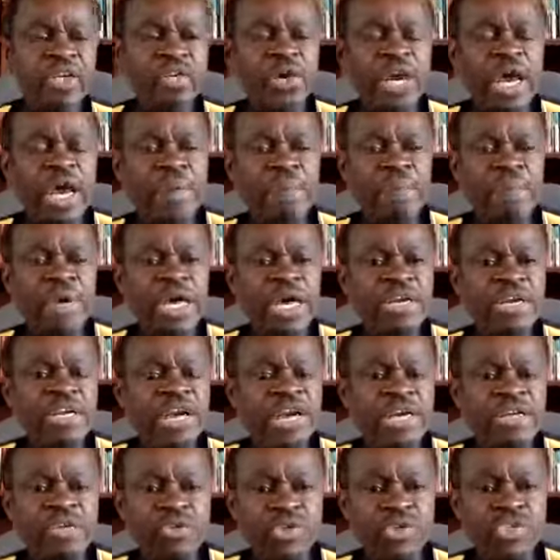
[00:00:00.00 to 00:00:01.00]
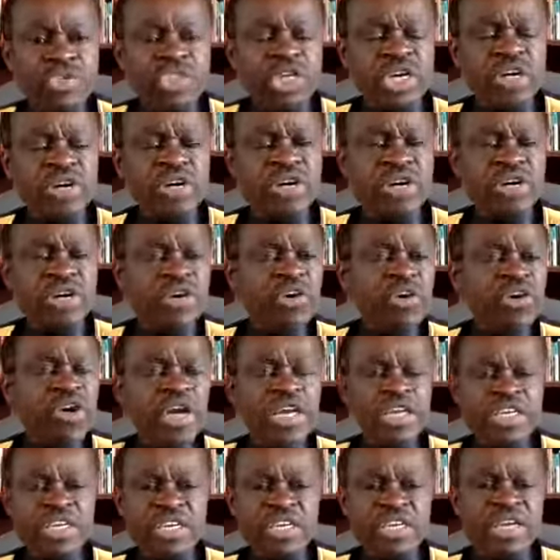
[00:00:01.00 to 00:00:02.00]
to Liberia, and to Sierra
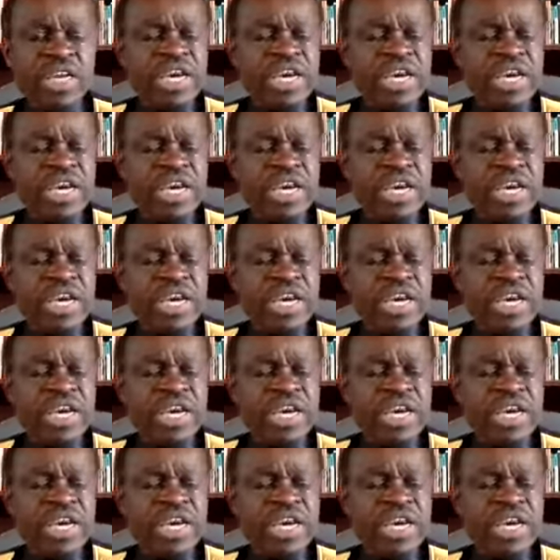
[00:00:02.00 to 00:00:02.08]
Leone,